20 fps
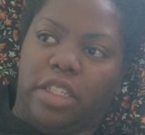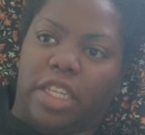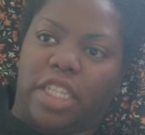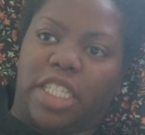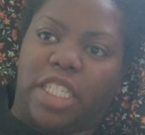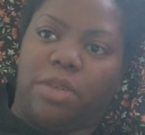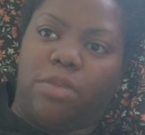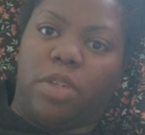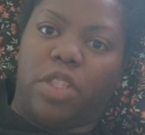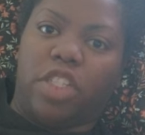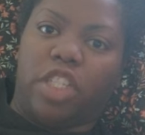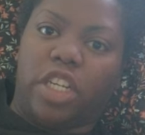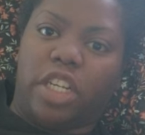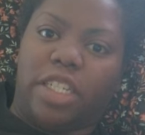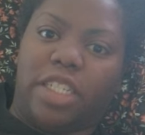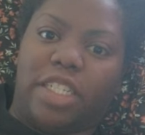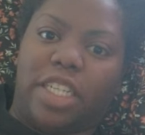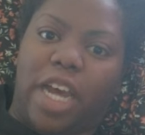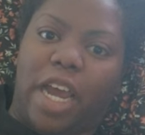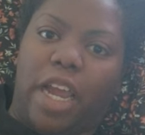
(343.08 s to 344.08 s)
someone took a
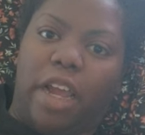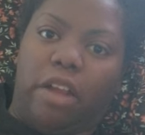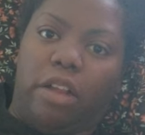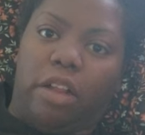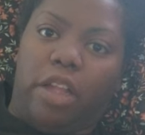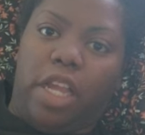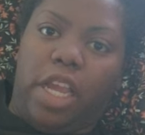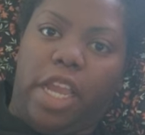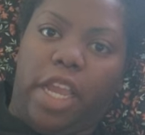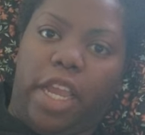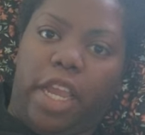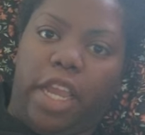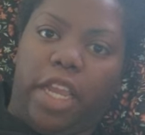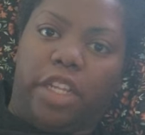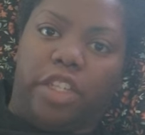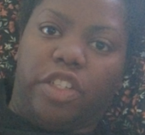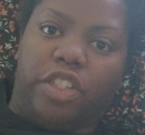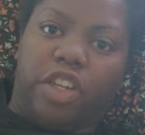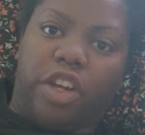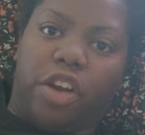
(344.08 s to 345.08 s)
dial
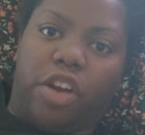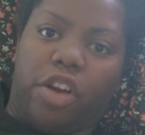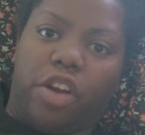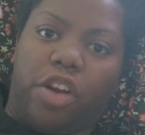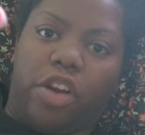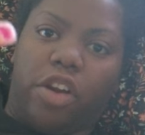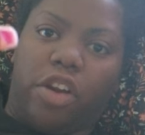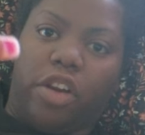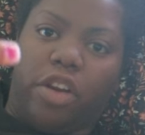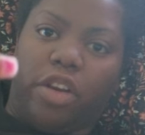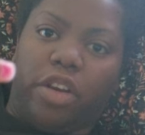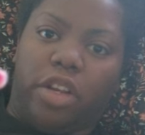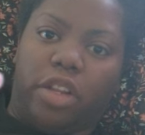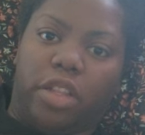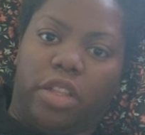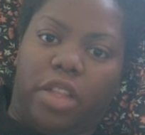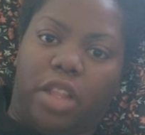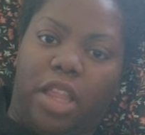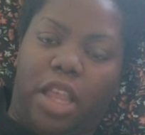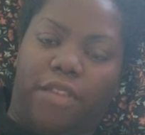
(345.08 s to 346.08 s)
and turned
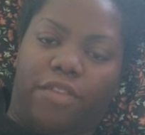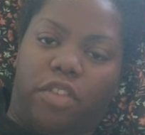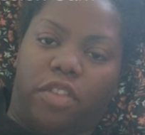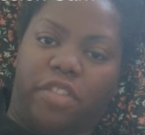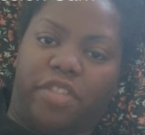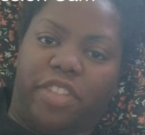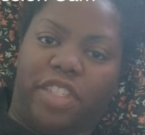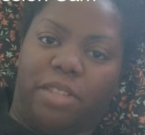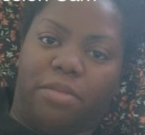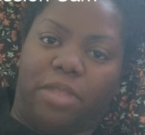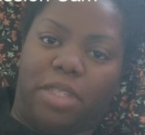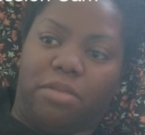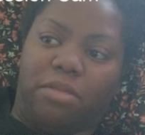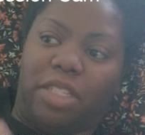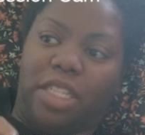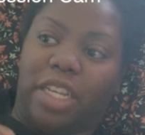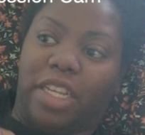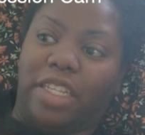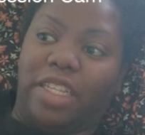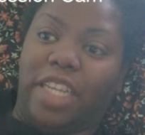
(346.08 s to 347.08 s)
the level of
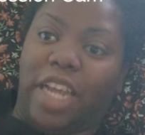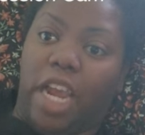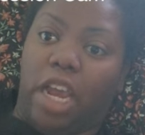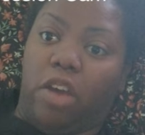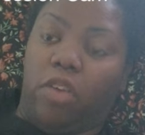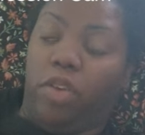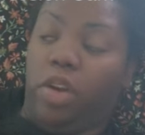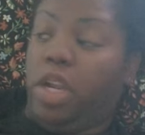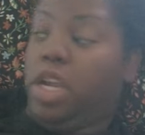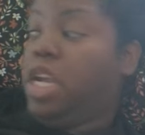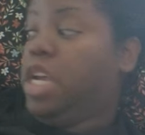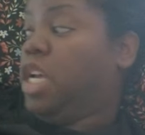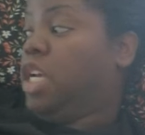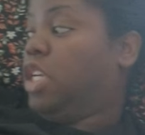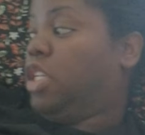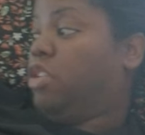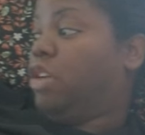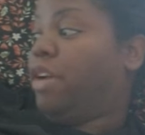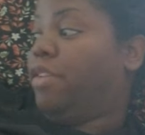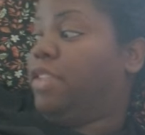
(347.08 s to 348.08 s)
symptoms down.
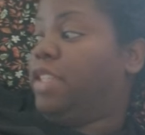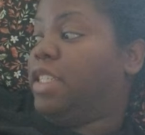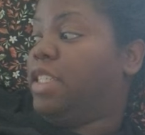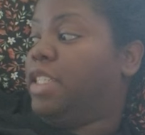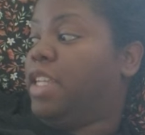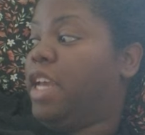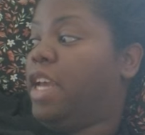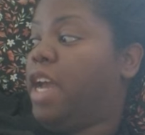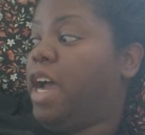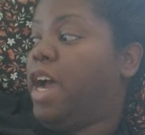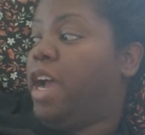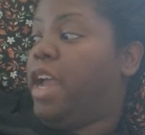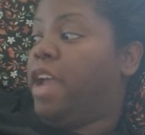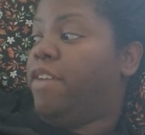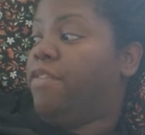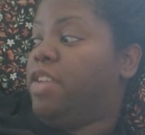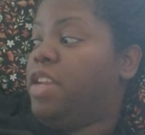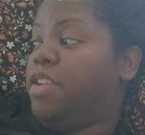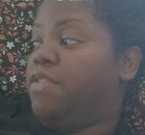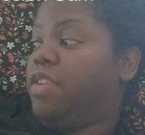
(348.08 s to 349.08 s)
So I was just saying,
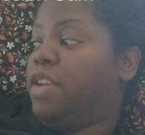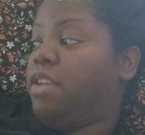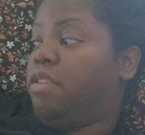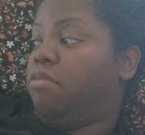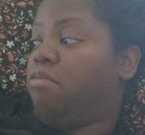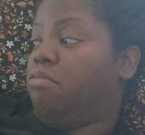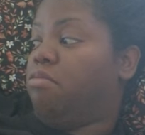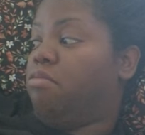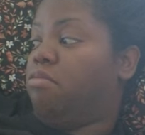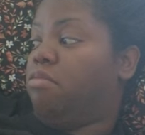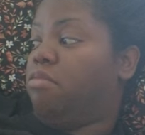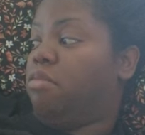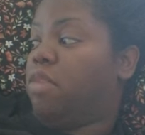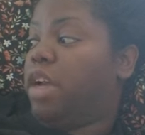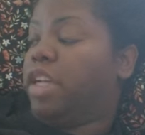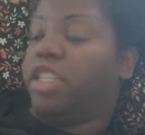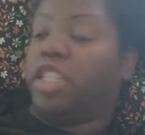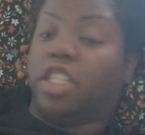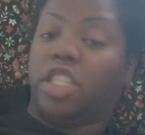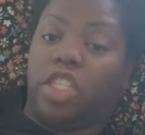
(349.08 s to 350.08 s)
I
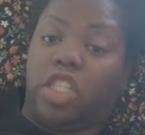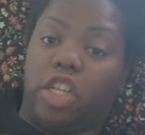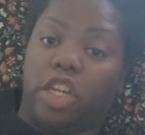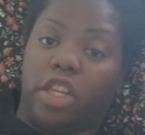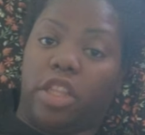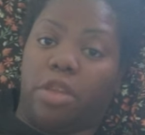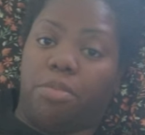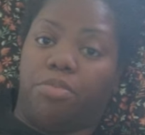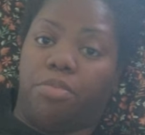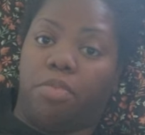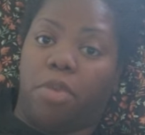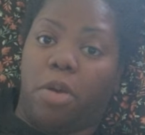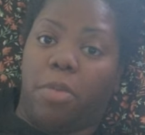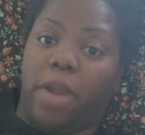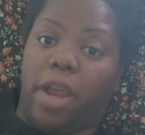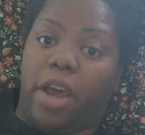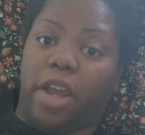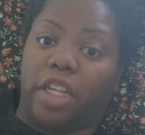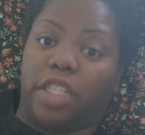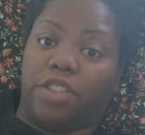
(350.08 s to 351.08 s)
just took the
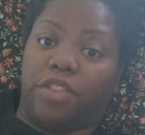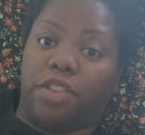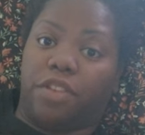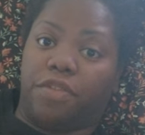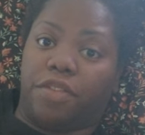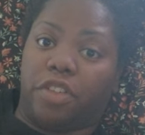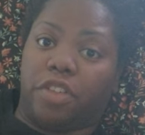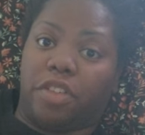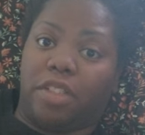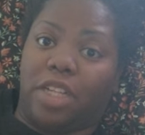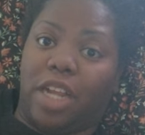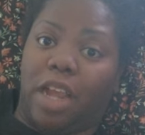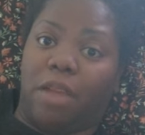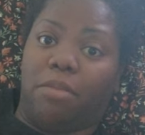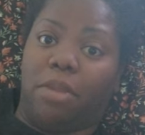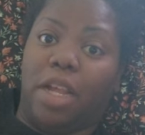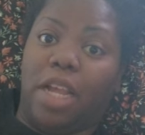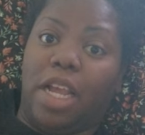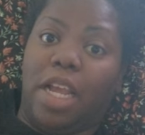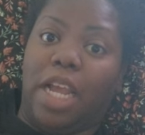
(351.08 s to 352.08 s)
probiotics for the first time
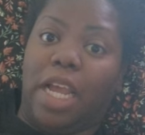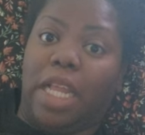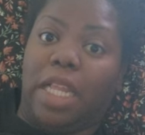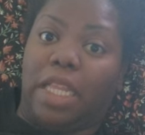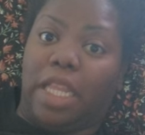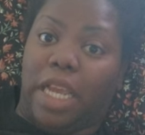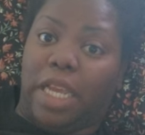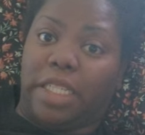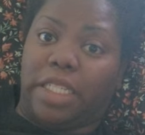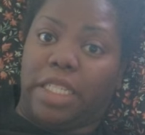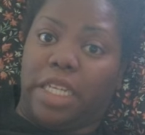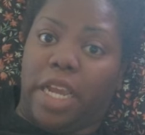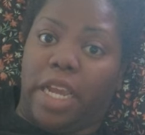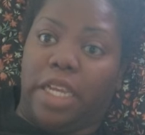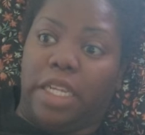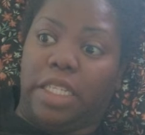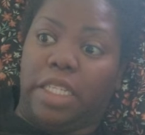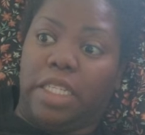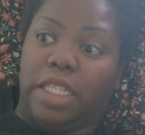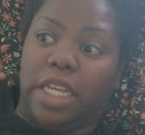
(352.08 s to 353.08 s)
last
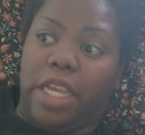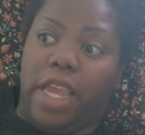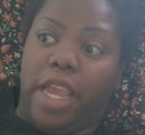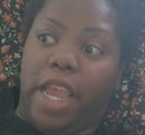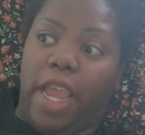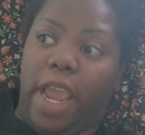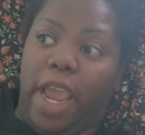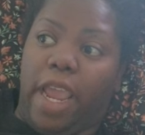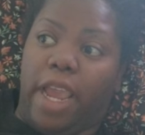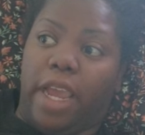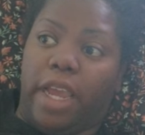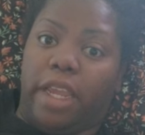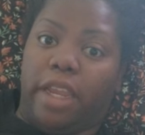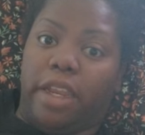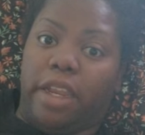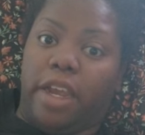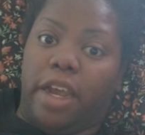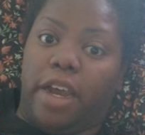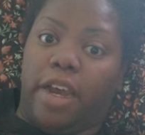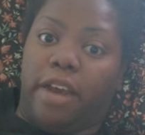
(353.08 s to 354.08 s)
night,
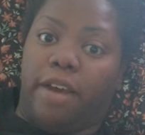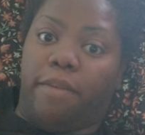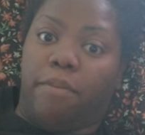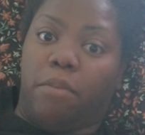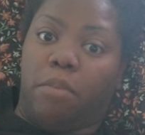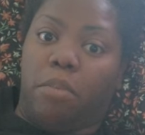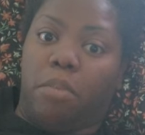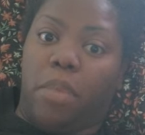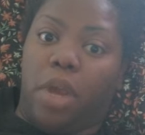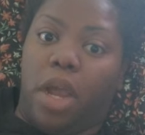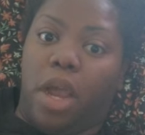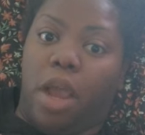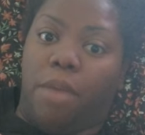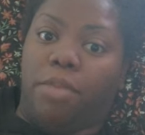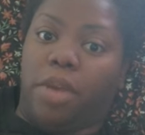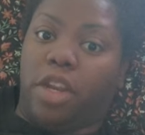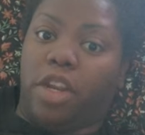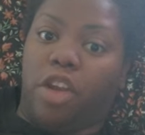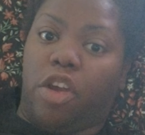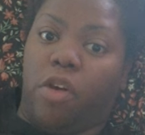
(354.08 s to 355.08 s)
and I'm
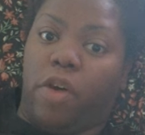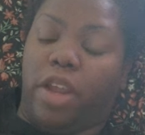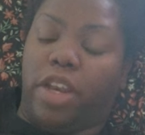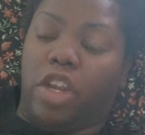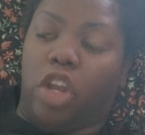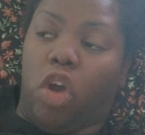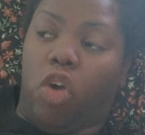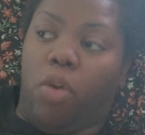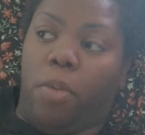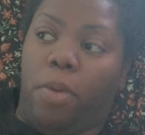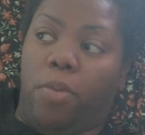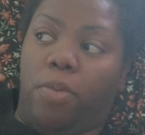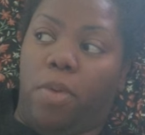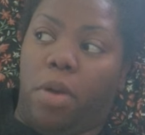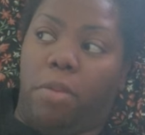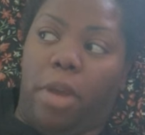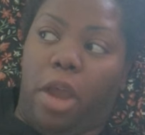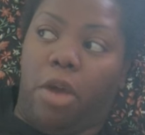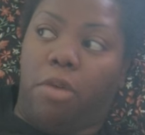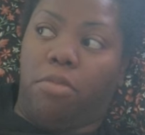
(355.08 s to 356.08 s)
gonna go ahead and go
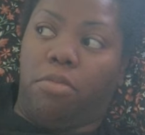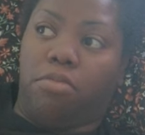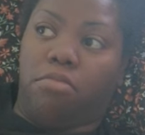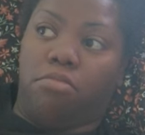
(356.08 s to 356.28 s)
about